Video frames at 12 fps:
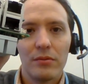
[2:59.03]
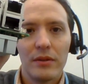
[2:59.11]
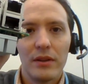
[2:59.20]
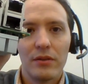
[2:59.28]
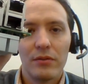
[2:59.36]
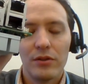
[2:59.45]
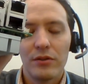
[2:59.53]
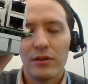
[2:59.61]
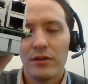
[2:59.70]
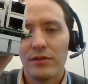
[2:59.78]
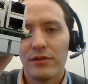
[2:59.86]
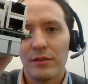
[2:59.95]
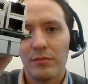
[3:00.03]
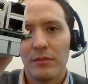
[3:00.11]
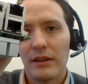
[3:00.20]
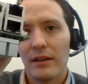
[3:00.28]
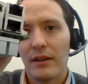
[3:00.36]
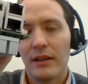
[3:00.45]
So you know
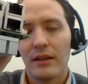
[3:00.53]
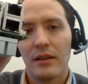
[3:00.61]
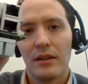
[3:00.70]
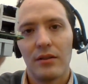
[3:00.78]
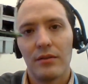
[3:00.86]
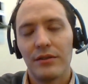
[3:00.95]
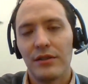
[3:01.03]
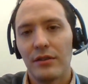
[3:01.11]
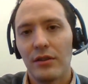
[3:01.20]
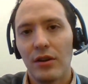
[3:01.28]
you could do something like